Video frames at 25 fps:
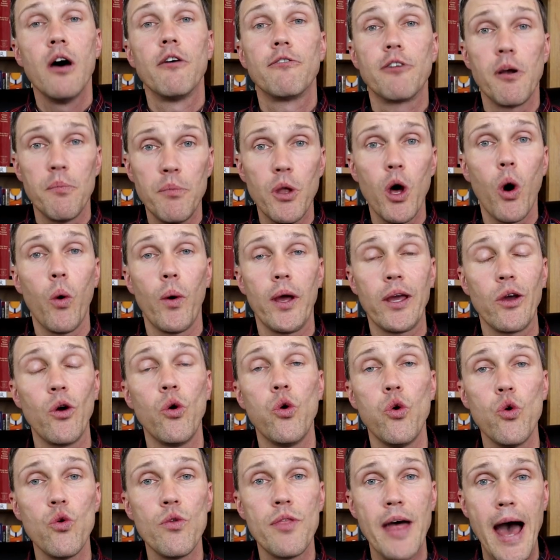from knowing
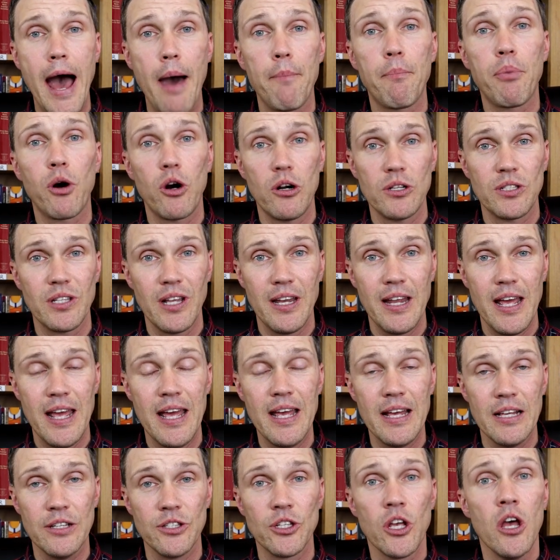who that person
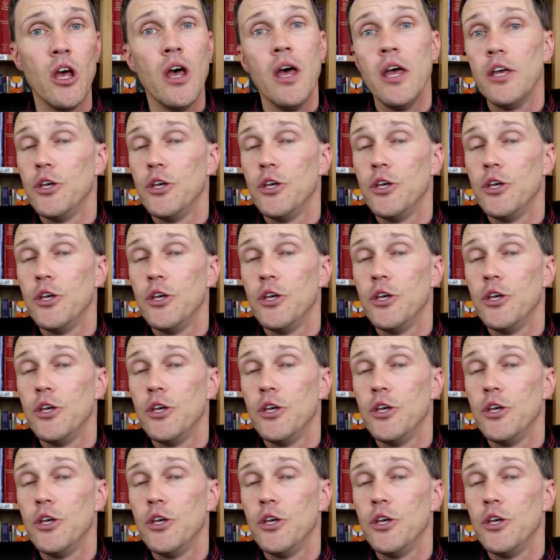is.